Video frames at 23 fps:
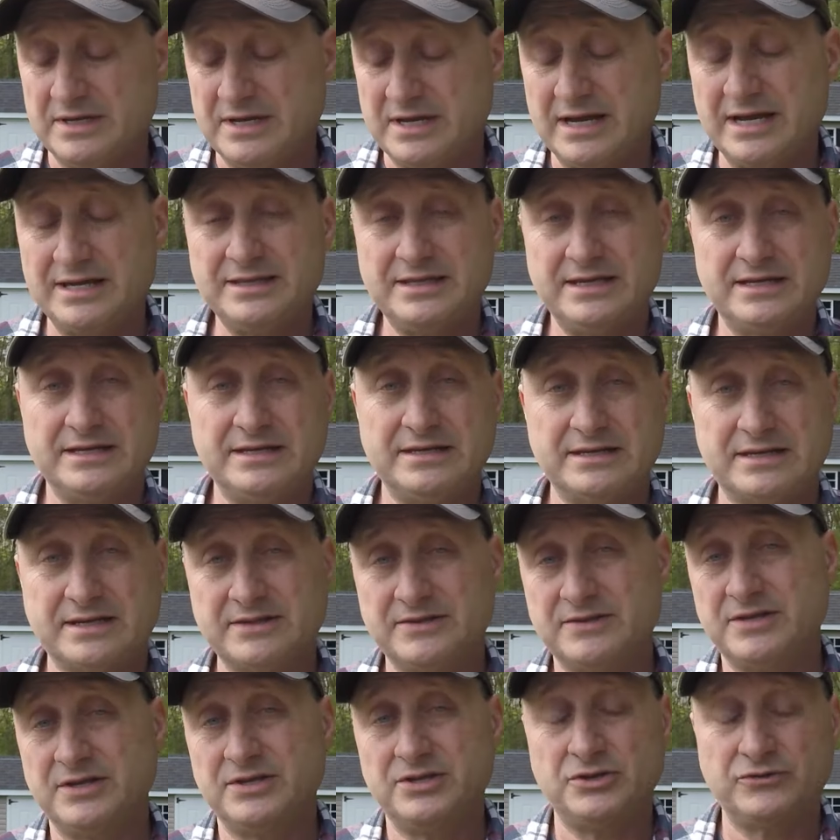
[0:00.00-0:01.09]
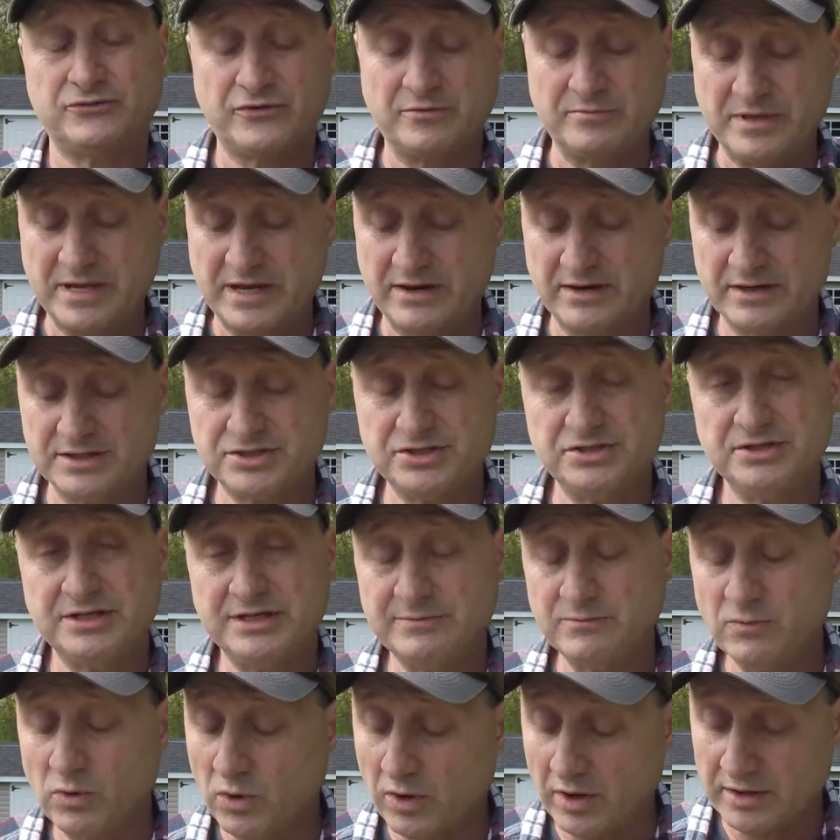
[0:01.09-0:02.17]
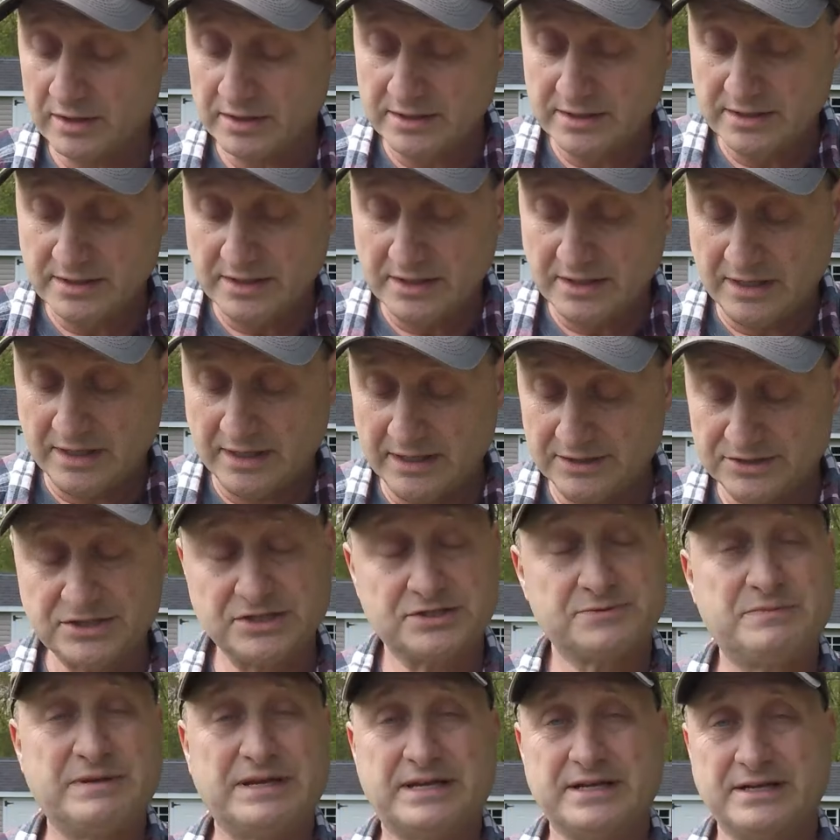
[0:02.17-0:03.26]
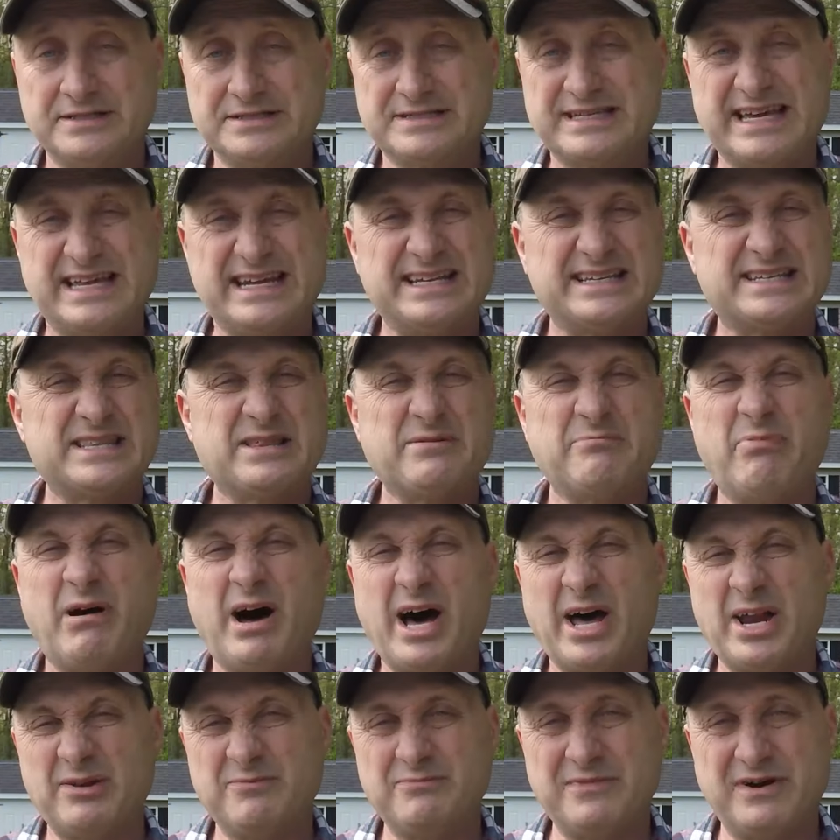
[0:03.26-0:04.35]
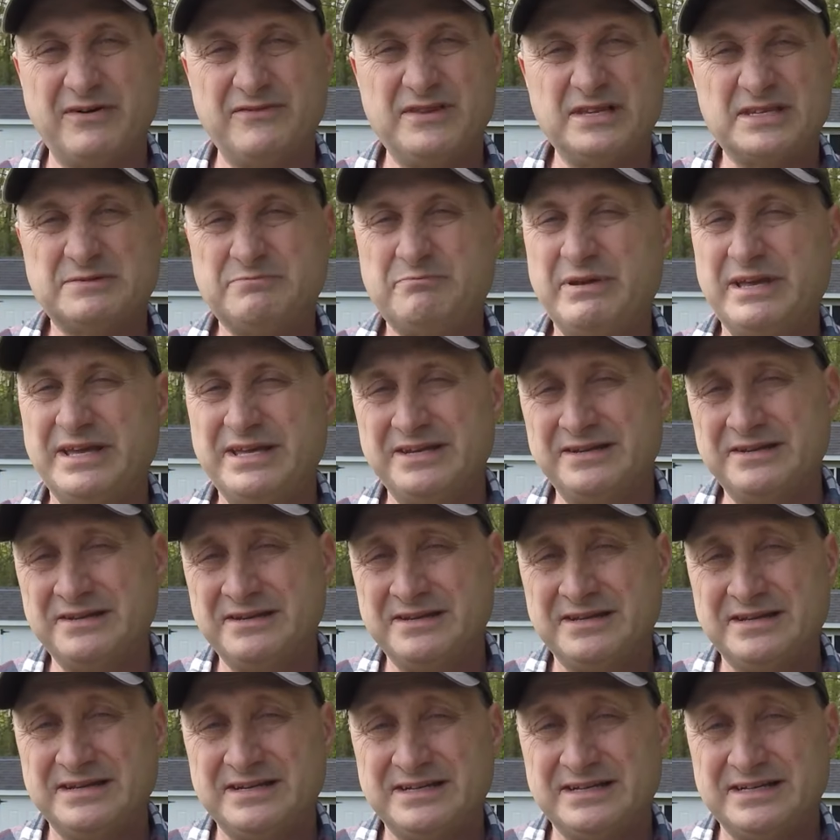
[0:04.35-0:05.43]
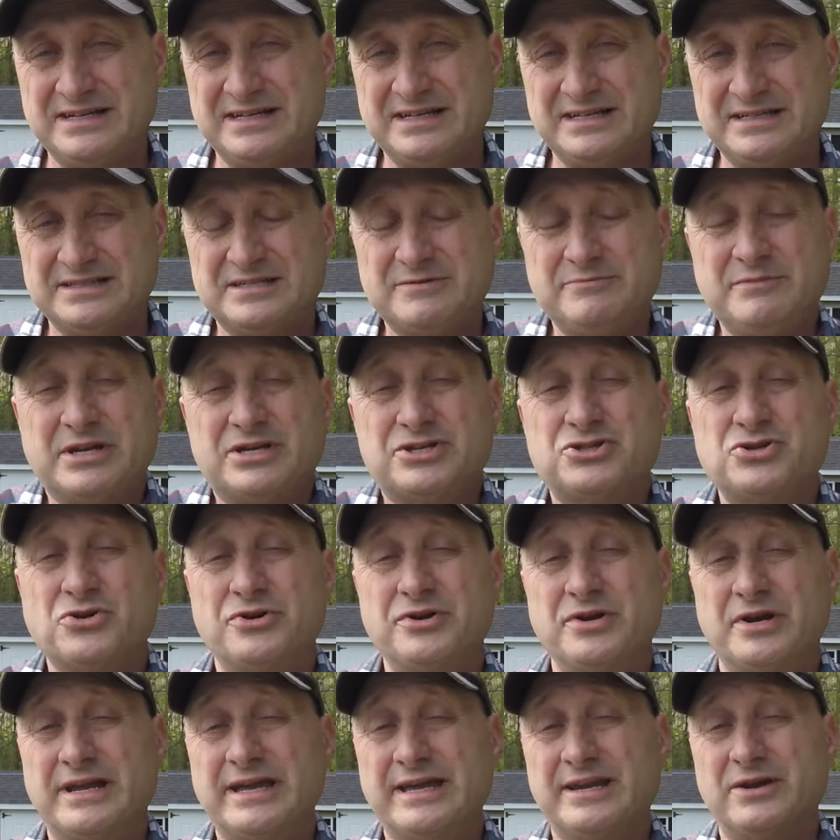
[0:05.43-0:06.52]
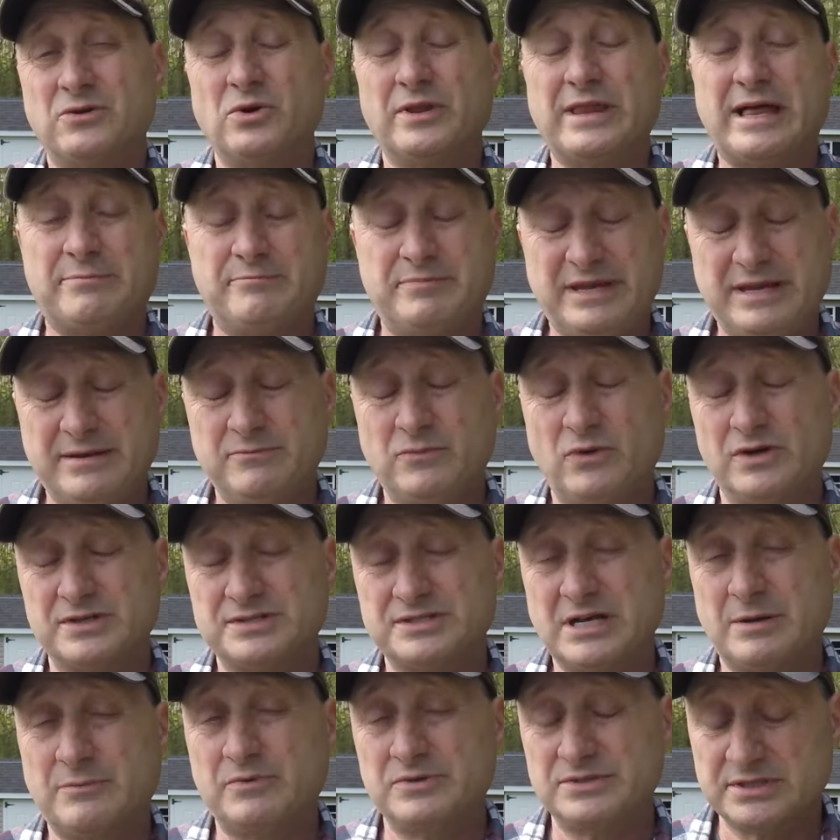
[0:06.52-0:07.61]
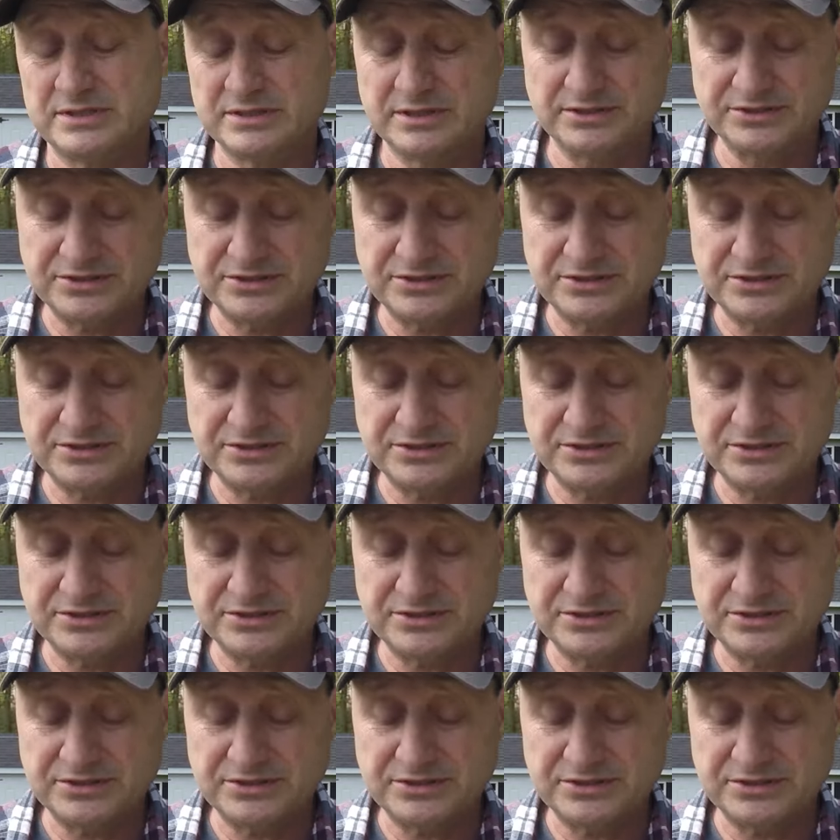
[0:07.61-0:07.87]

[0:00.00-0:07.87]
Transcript: and then continue from there as you need more. Uh, just because getting to the bottom of this bin to make sure you're getting all that peat moss up was a little